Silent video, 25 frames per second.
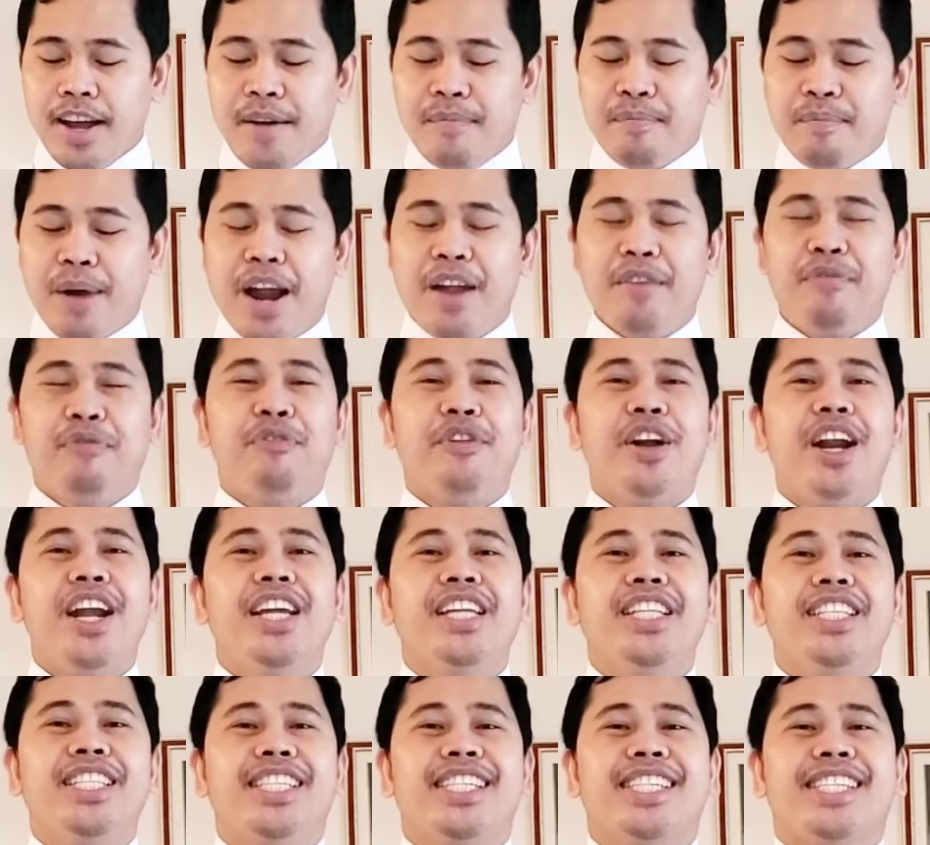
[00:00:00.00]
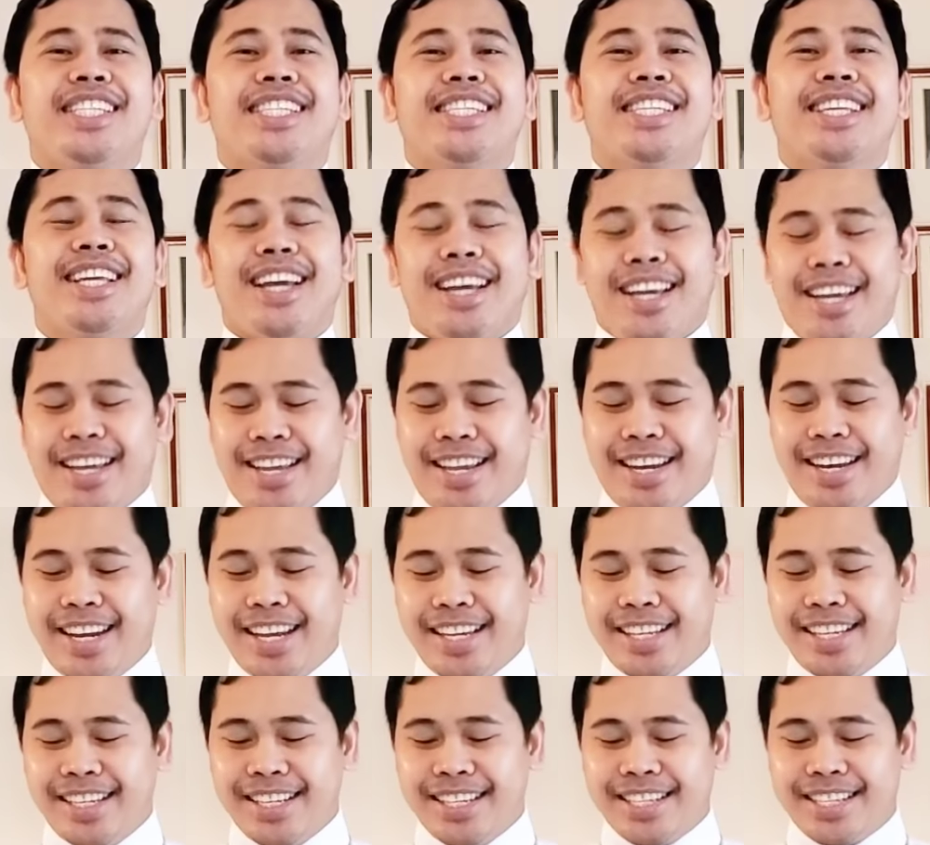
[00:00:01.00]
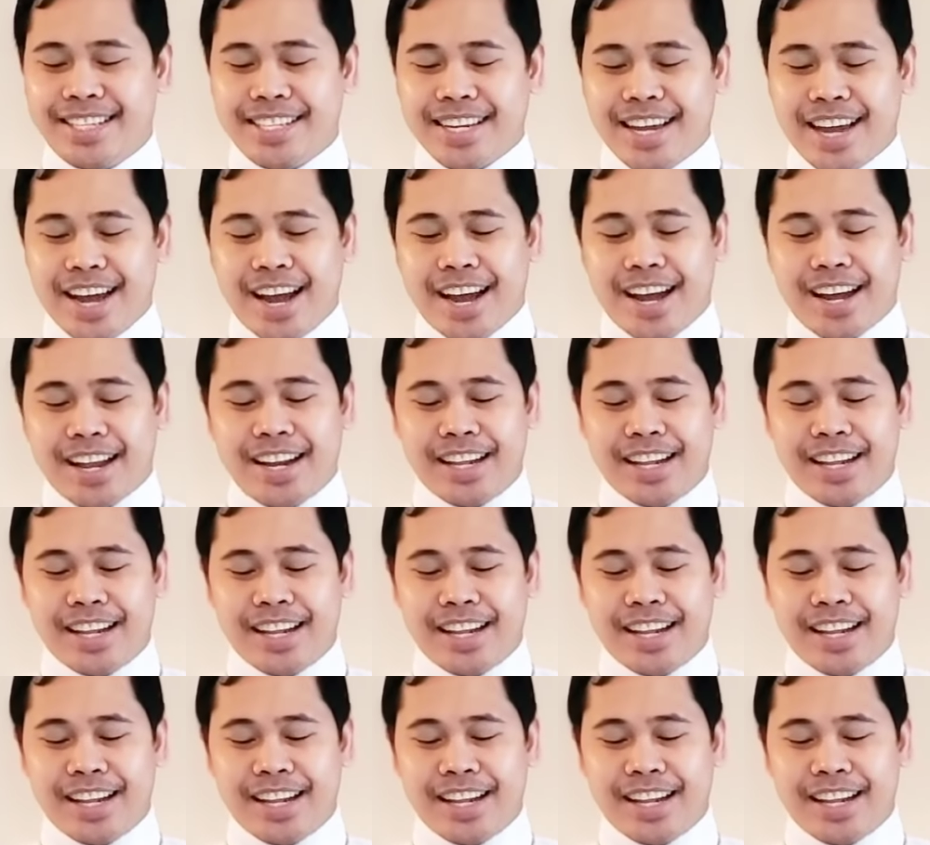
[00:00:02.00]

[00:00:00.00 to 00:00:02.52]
My friends, this is uh,